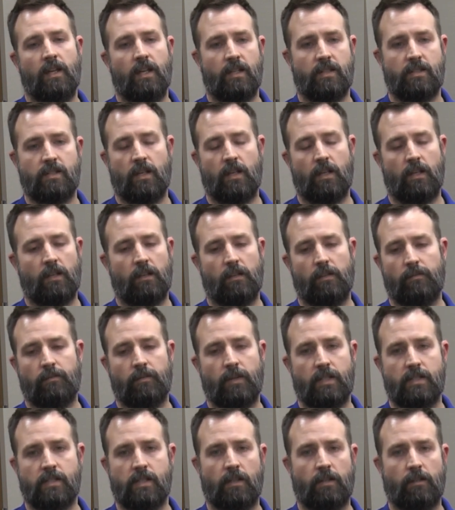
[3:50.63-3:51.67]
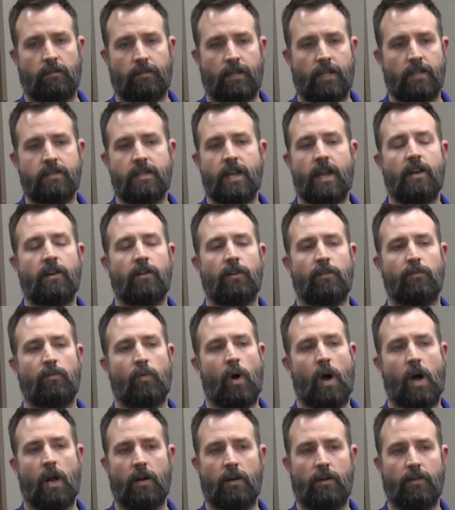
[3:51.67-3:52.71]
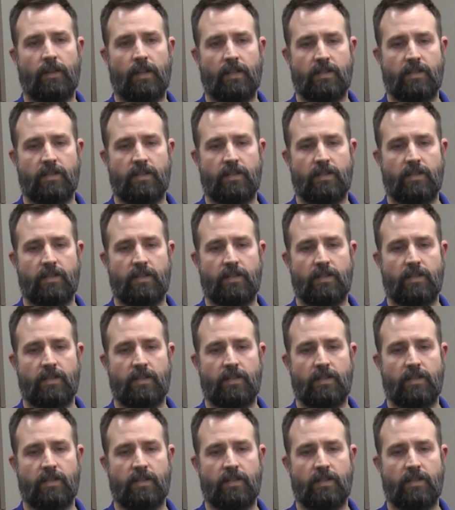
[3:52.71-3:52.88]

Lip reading: it's a container of water